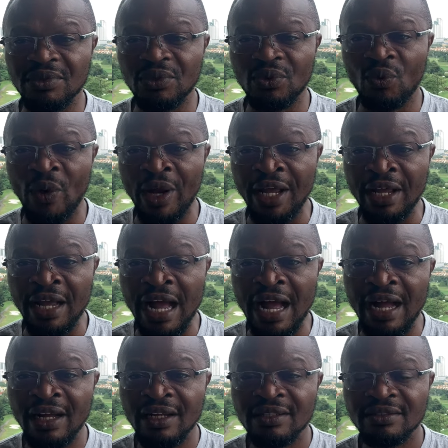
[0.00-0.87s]

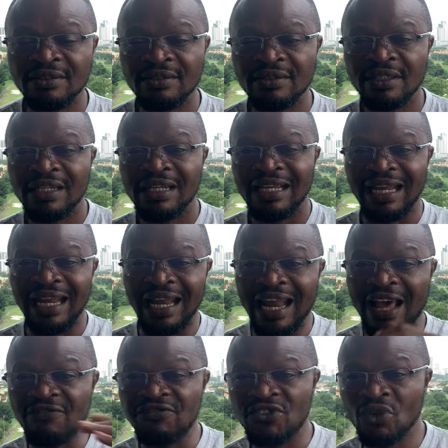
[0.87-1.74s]
winger,
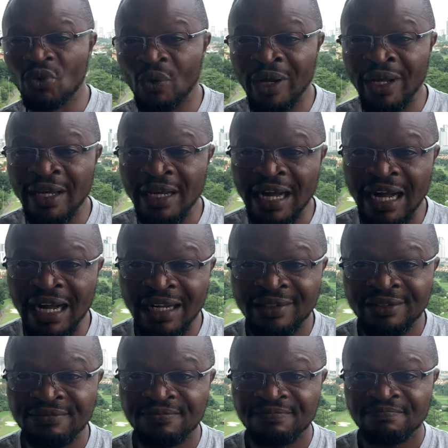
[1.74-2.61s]
left winger,
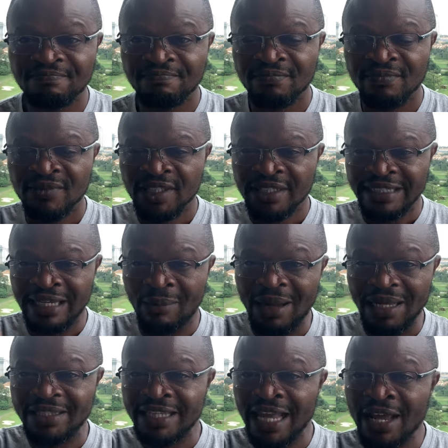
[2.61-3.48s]

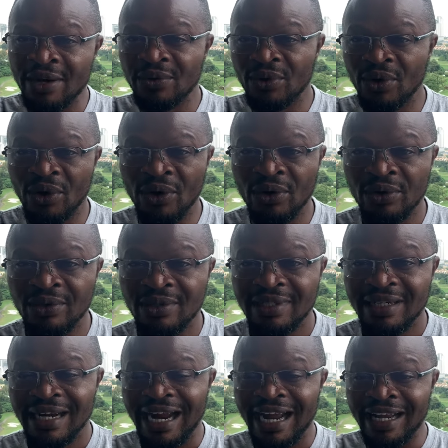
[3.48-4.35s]
number 10 row,
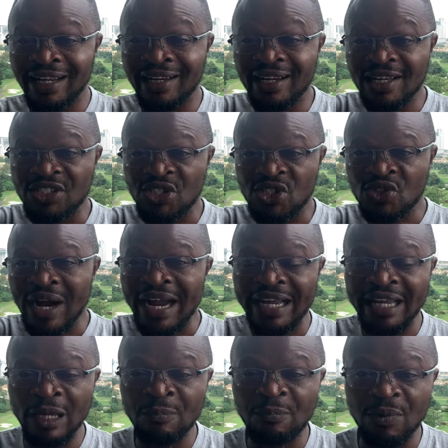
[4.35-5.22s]
and then the
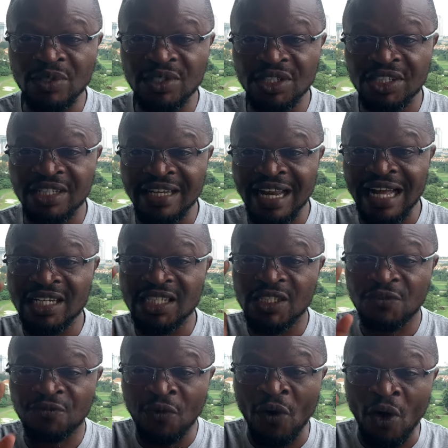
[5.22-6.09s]
striking position. That
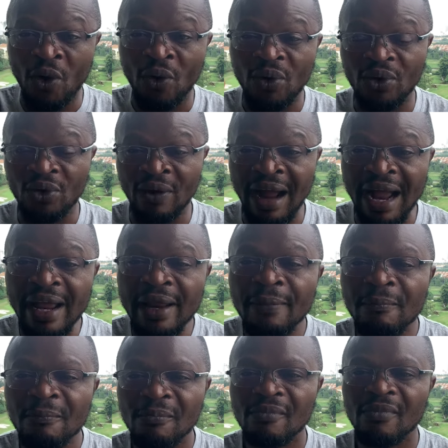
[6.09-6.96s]
is four, right?
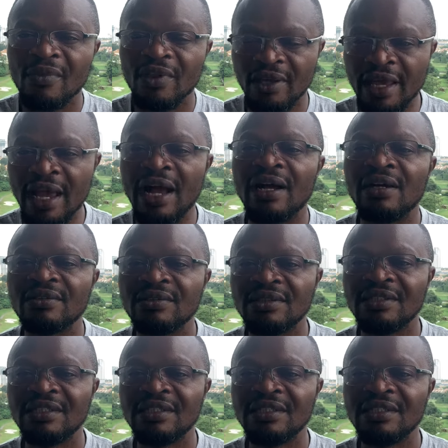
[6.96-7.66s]
Yeah.